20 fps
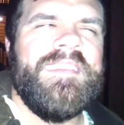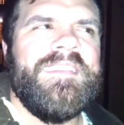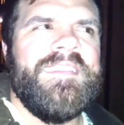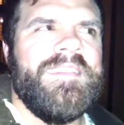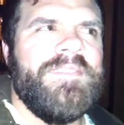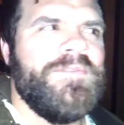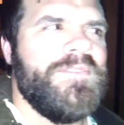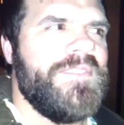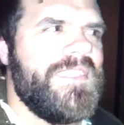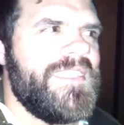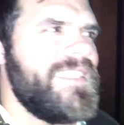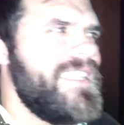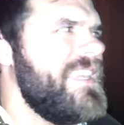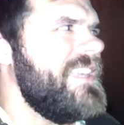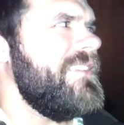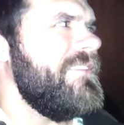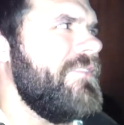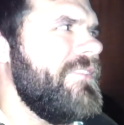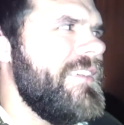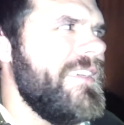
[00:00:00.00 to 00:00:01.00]
And we're just kind
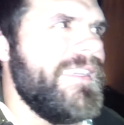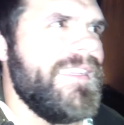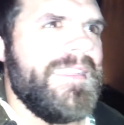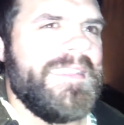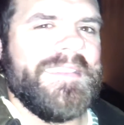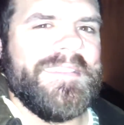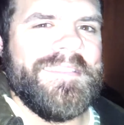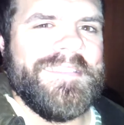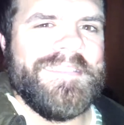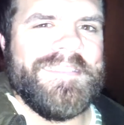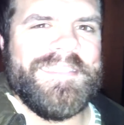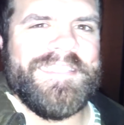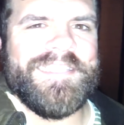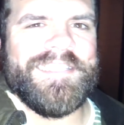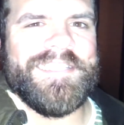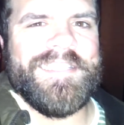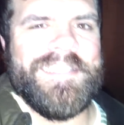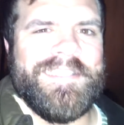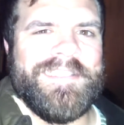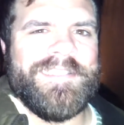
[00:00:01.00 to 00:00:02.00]
of like,
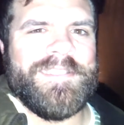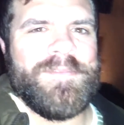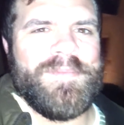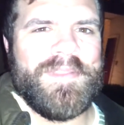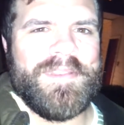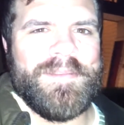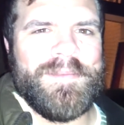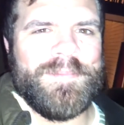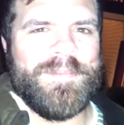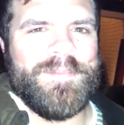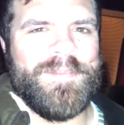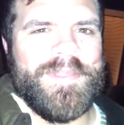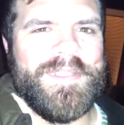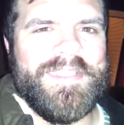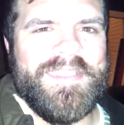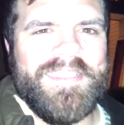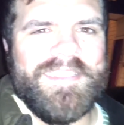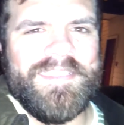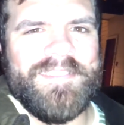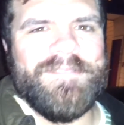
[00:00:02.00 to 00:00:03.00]
okay, this better
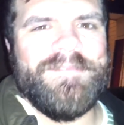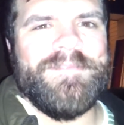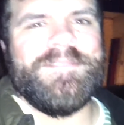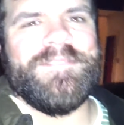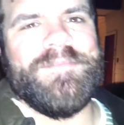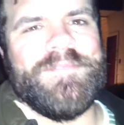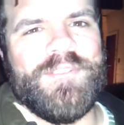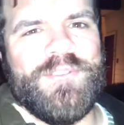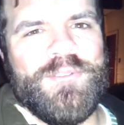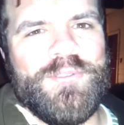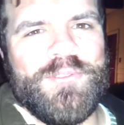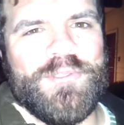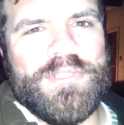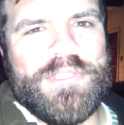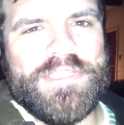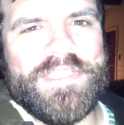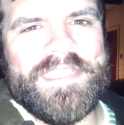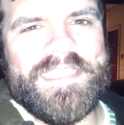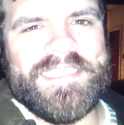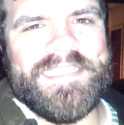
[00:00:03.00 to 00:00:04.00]
be
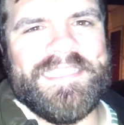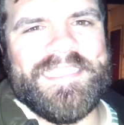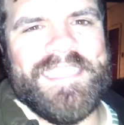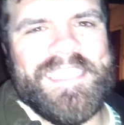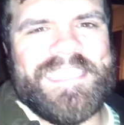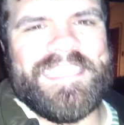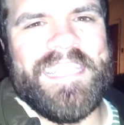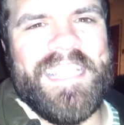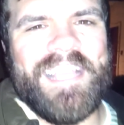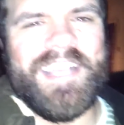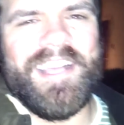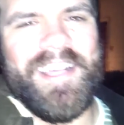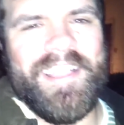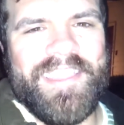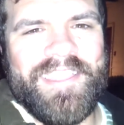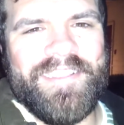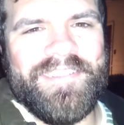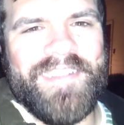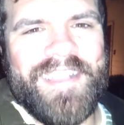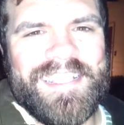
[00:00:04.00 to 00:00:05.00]
cooler than this.
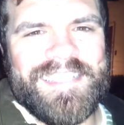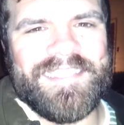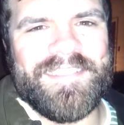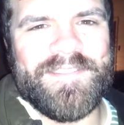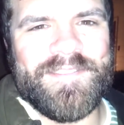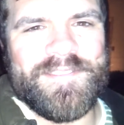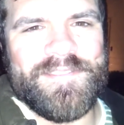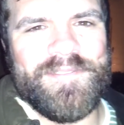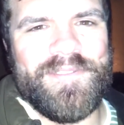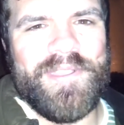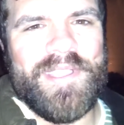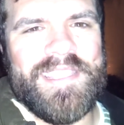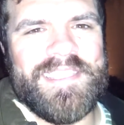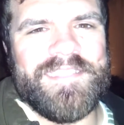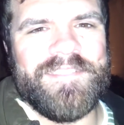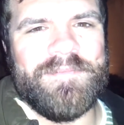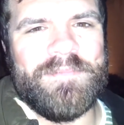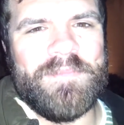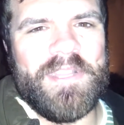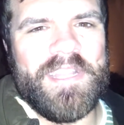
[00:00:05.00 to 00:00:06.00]
Otherwise, it was a waste
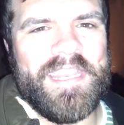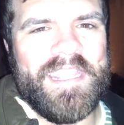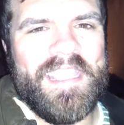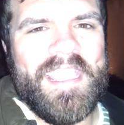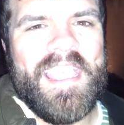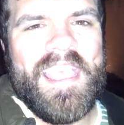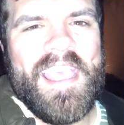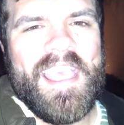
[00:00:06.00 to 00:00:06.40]
of money.